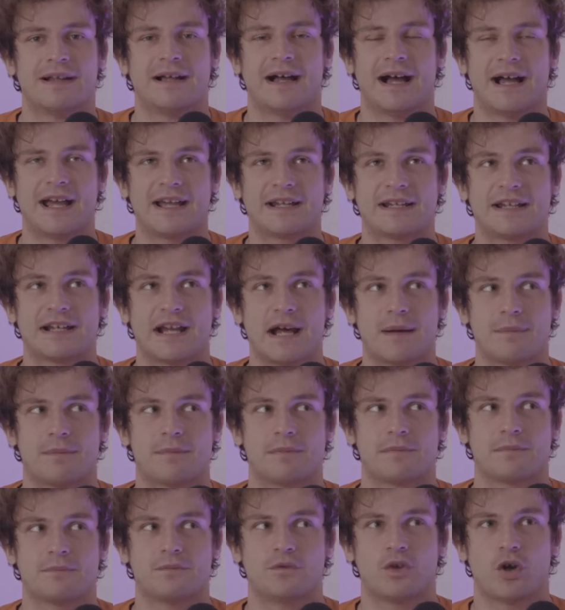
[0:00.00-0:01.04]
I ended up
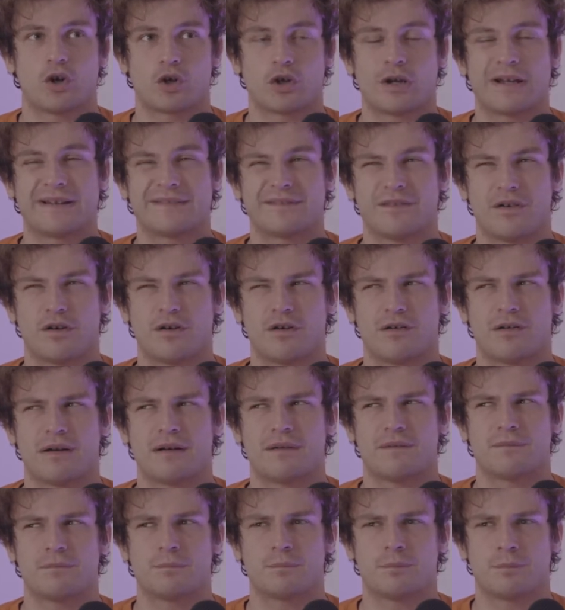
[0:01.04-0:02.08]
not going for
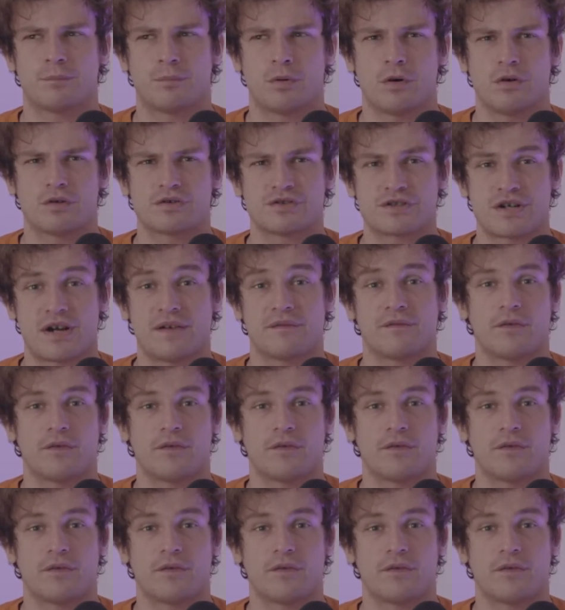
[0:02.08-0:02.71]
Portra